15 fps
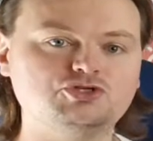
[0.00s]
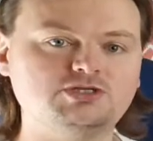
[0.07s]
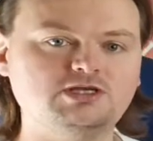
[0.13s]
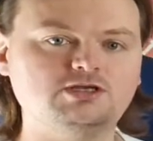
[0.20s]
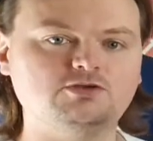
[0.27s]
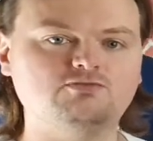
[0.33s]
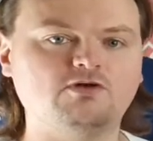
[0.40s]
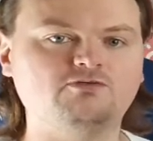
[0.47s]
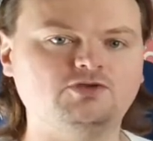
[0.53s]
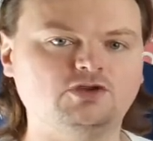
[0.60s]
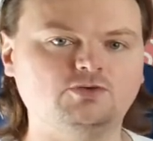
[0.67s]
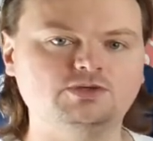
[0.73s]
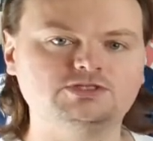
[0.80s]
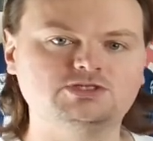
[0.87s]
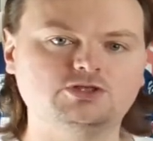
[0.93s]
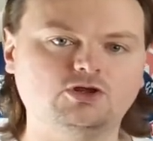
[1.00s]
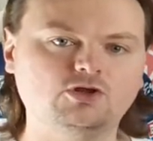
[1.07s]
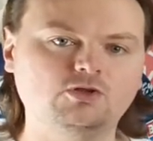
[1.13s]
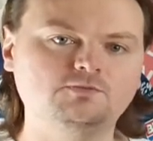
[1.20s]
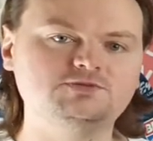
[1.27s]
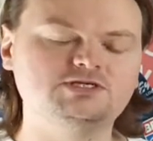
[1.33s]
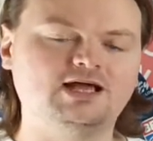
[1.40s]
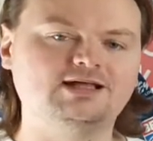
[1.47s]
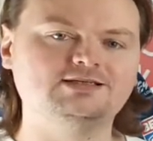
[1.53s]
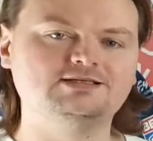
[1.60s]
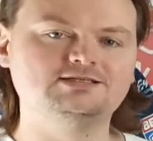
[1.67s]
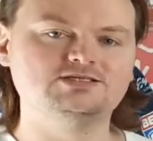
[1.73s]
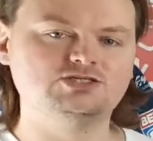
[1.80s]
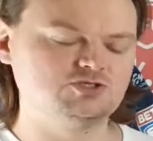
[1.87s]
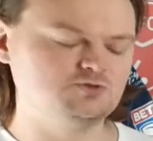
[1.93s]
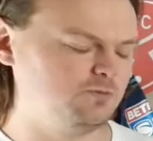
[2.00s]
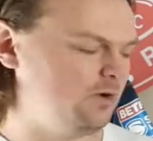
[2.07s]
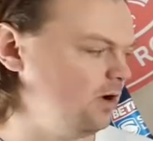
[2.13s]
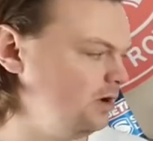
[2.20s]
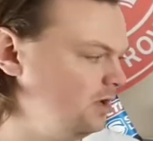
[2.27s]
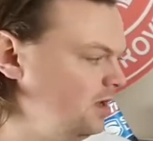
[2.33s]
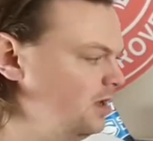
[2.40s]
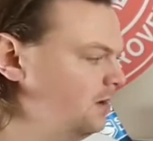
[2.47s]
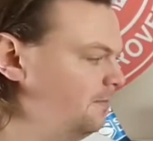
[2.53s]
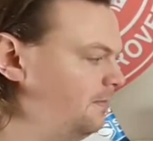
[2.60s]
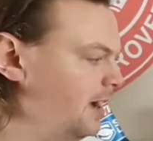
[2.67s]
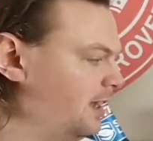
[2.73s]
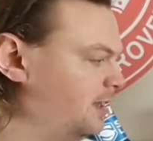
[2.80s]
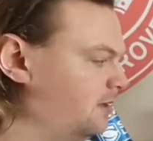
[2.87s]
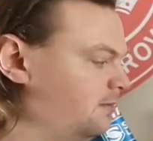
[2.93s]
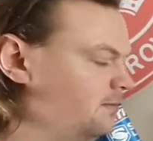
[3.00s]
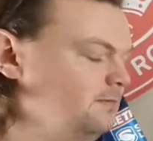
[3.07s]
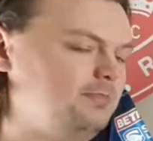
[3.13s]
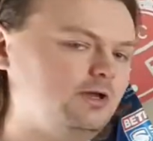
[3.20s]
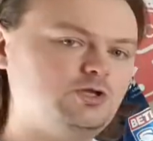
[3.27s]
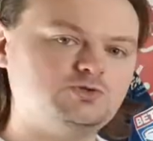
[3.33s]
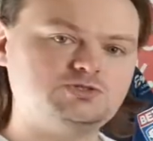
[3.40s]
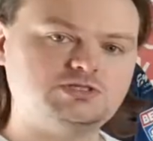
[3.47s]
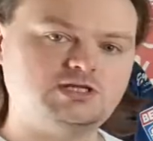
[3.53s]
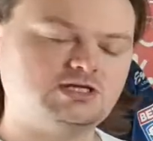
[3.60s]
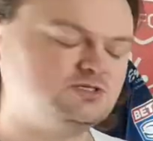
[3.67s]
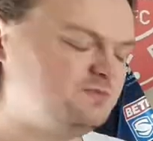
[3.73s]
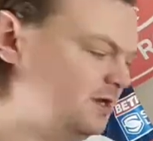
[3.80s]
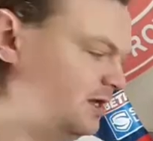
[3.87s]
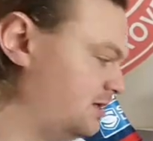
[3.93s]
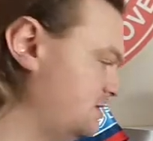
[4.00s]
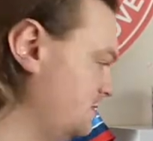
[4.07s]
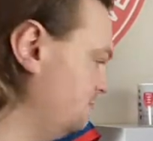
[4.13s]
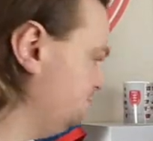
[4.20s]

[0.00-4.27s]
needed revenue into the clubs and into the sport by using that space.